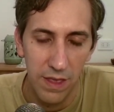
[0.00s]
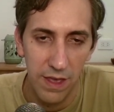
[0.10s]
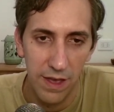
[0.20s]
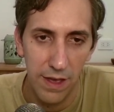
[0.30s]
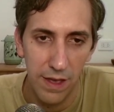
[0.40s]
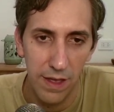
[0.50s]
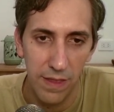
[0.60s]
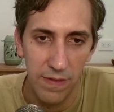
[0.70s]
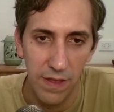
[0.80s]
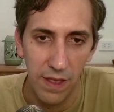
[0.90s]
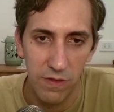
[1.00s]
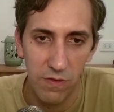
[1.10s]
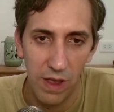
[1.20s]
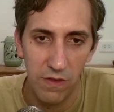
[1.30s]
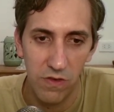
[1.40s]
and
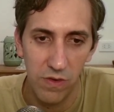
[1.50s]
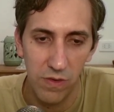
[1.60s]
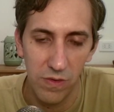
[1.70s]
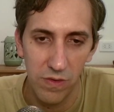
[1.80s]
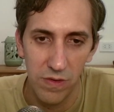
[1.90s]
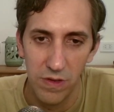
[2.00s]
try to